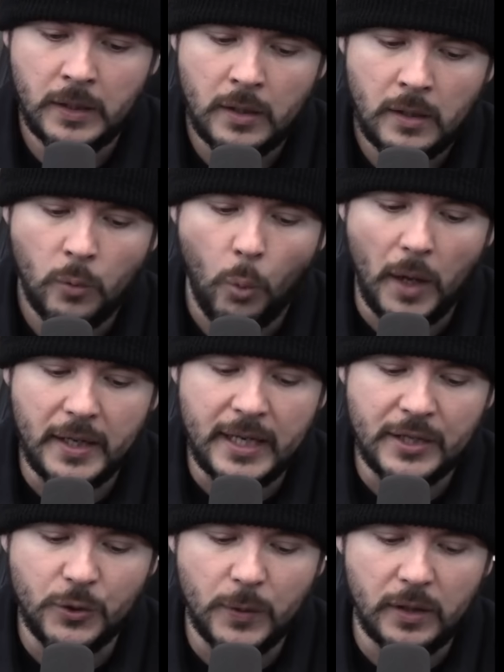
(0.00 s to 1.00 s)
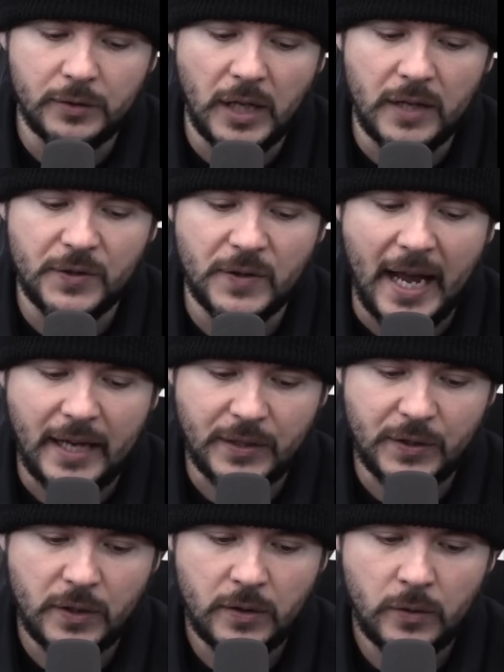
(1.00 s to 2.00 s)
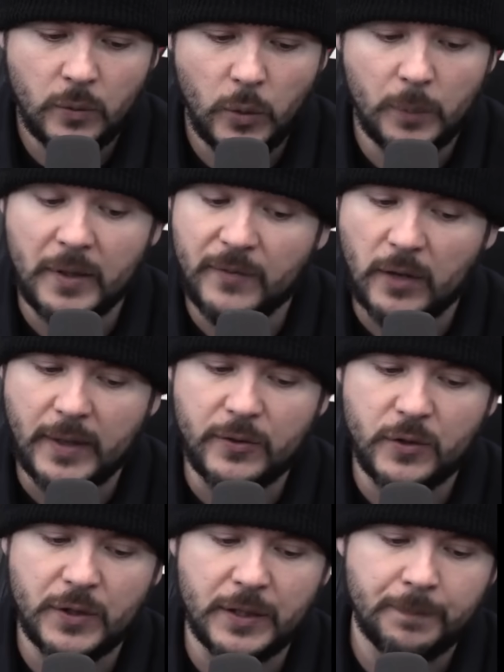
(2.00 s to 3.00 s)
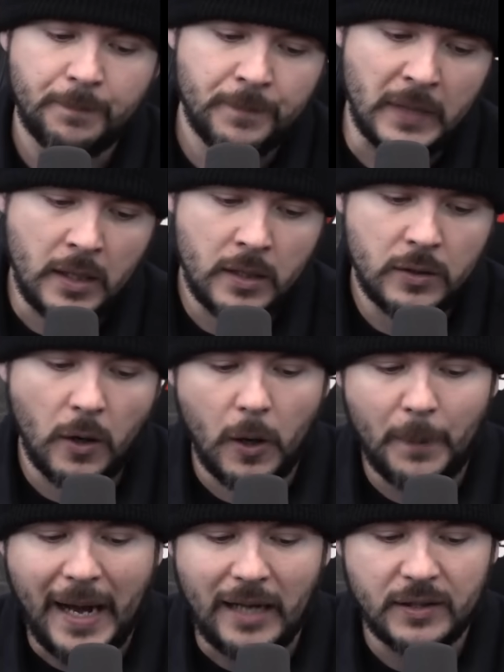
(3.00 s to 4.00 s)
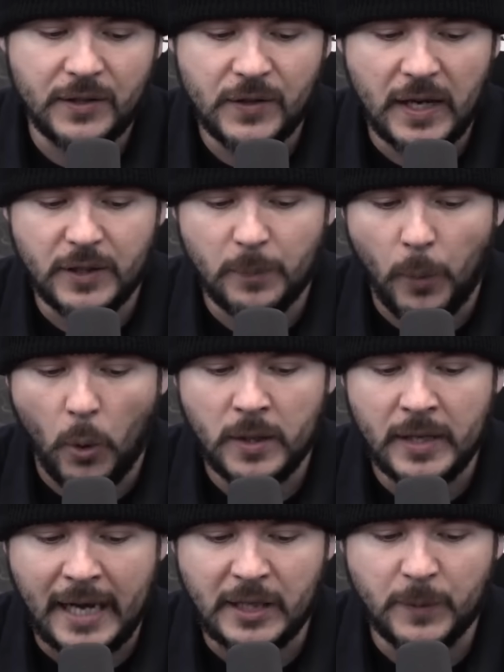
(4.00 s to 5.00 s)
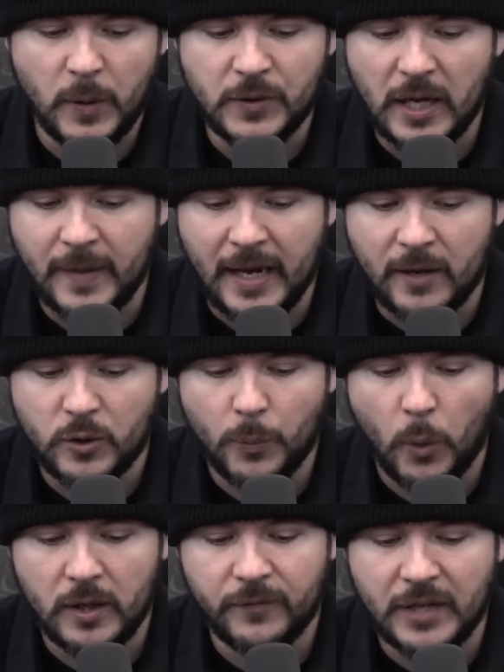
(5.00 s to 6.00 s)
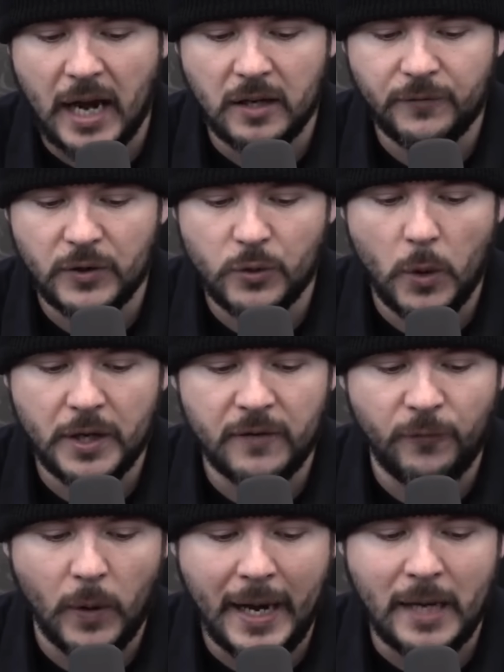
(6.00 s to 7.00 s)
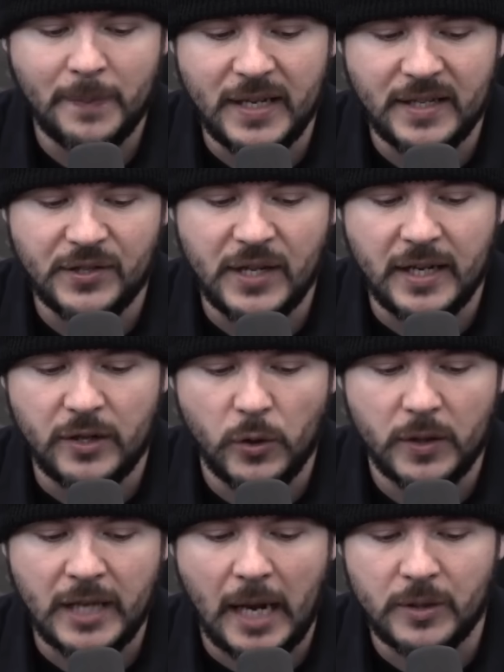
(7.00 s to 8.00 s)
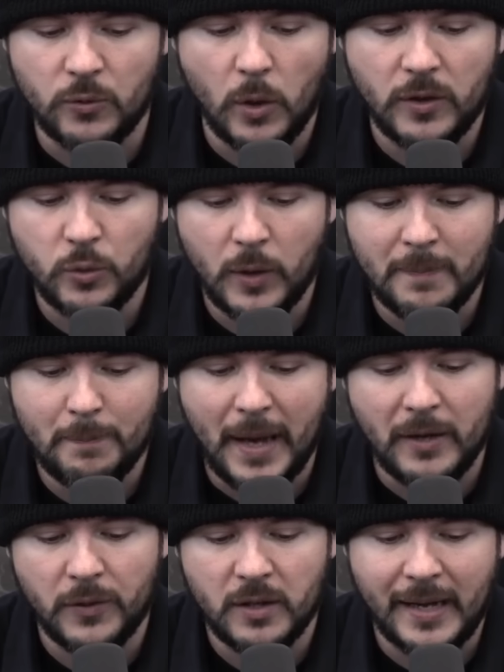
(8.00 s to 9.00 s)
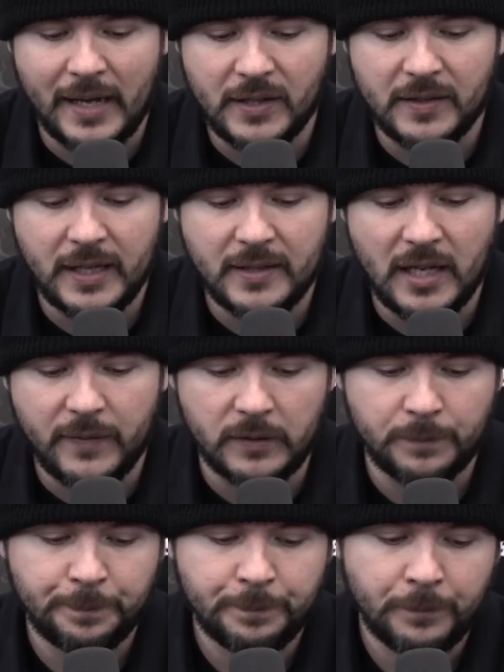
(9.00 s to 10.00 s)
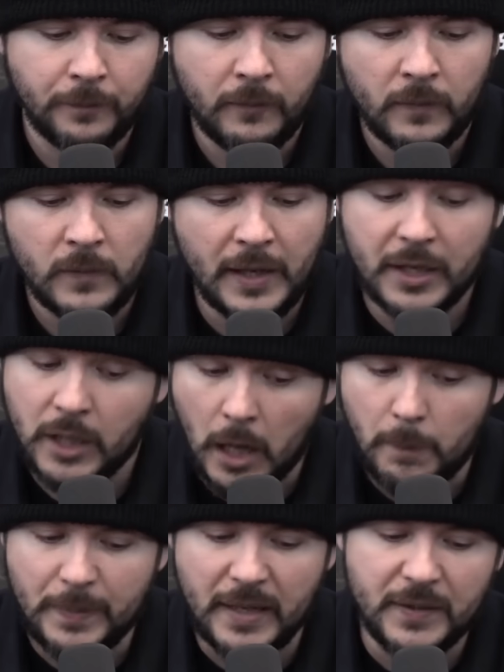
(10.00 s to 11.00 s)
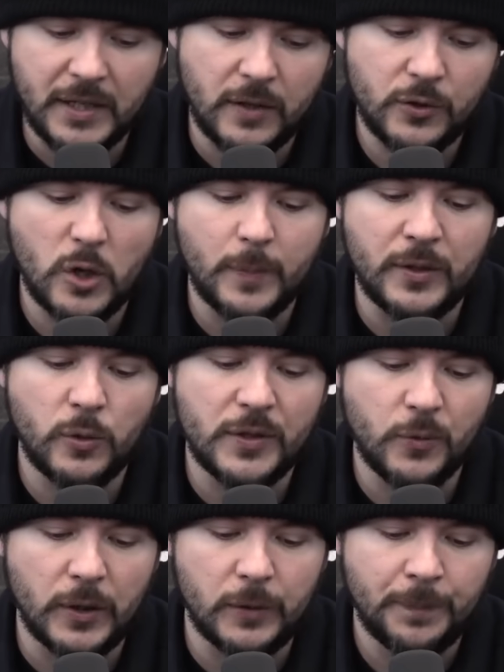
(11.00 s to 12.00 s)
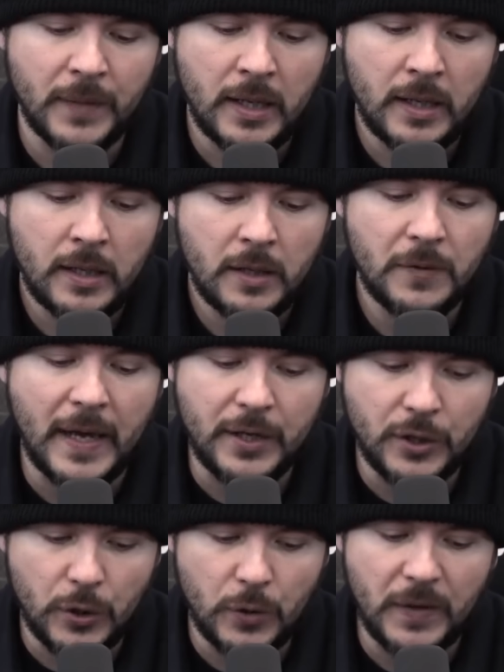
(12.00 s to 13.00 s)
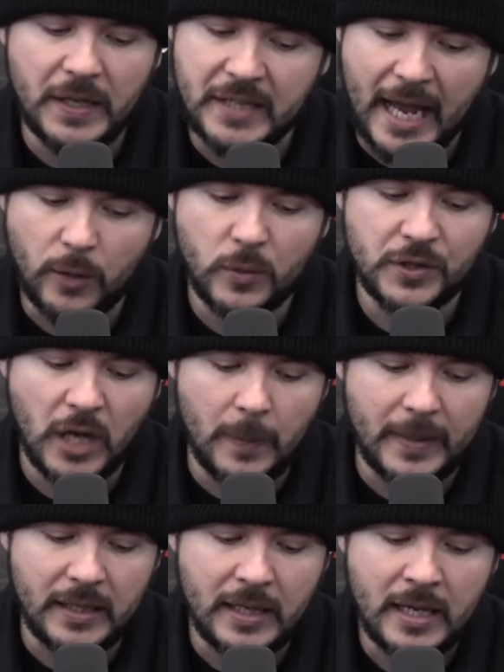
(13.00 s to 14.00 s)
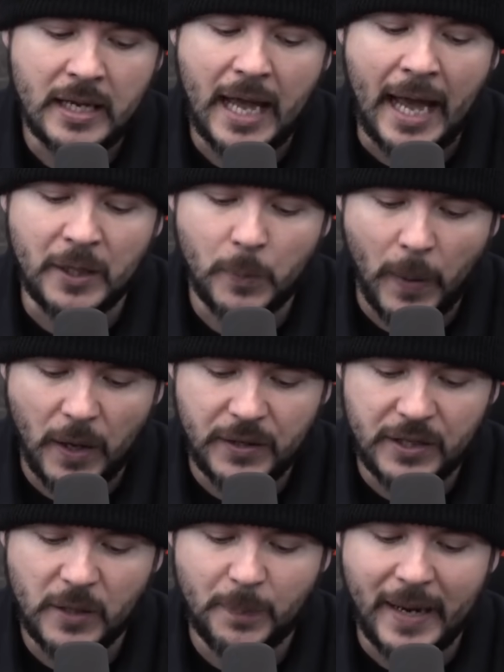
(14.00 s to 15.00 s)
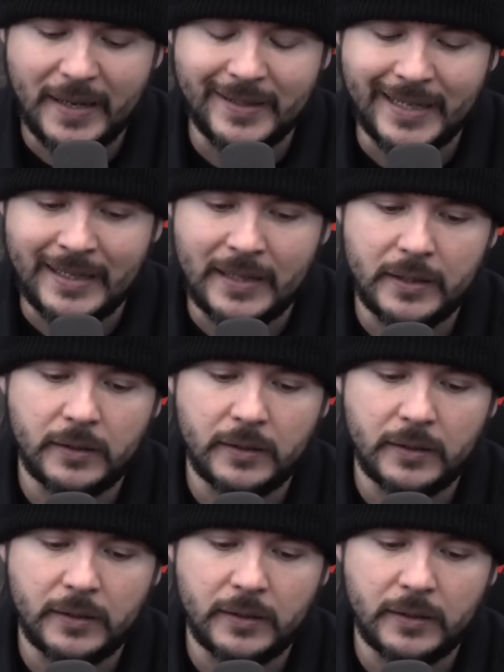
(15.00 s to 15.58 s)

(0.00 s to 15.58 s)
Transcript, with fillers: What Israel does next will be very interesting. Joel Pollak says important expose by Honest Reporting. Photographers working for AP, CNN, New York Times, and Reuters were embedded with Hamas on 10 7 and accompanied the terrorist group into Israel. They knew the attack was coming and participated in it.